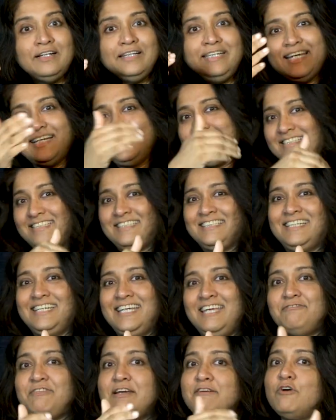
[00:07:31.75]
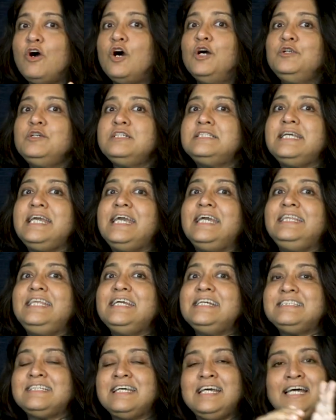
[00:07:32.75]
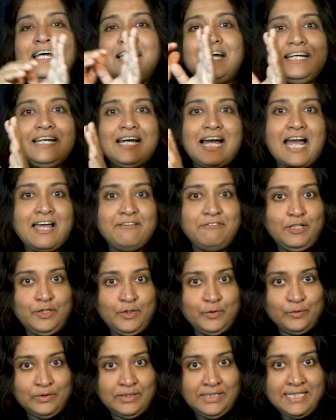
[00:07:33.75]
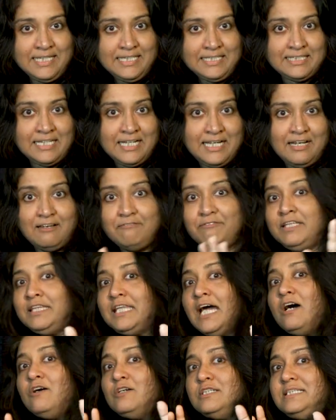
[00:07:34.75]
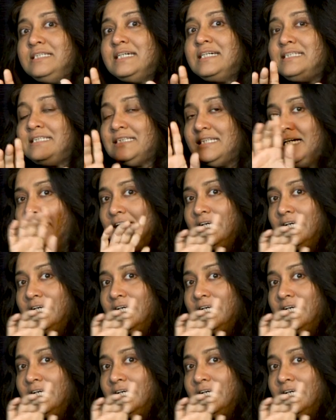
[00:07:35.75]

yes, if I want to say this, I will do this, without just